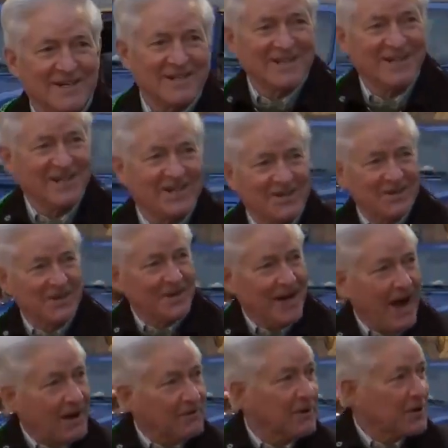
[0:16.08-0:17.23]
greeting the
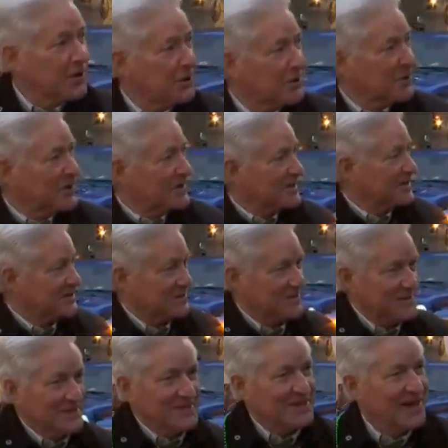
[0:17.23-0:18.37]
crowds, making his way down
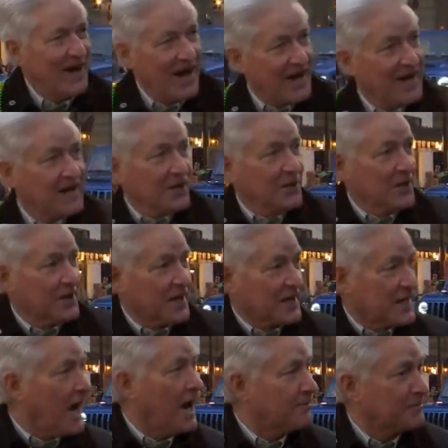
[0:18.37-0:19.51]
Gay Street.
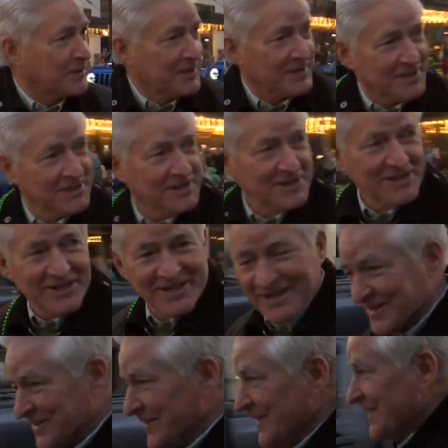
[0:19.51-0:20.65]
According to Knox St Patrick's
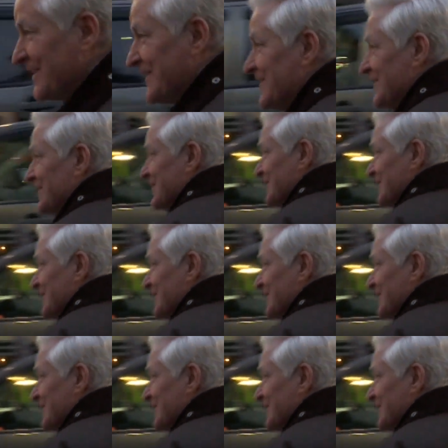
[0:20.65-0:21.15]
Parade dot